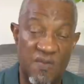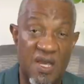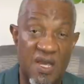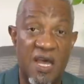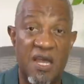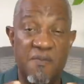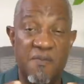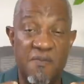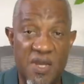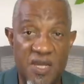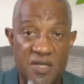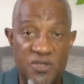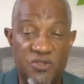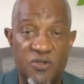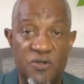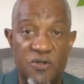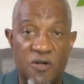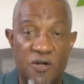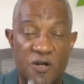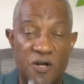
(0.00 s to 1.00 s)
I make
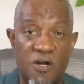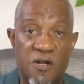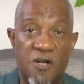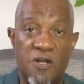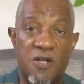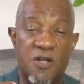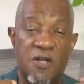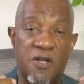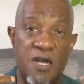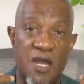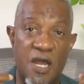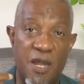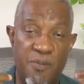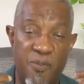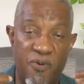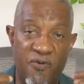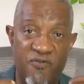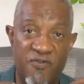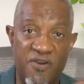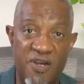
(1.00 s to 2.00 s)
sure I
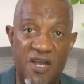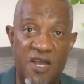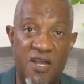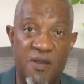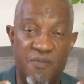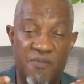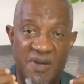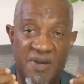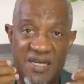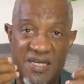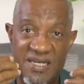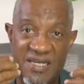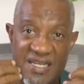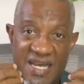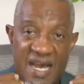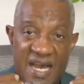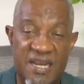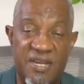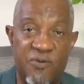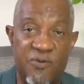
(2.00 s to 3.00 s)
provide my
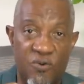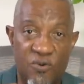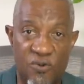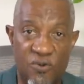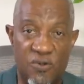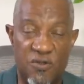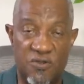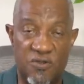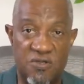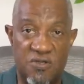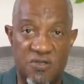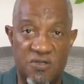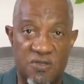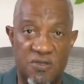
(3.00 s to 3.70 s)
daddy rules,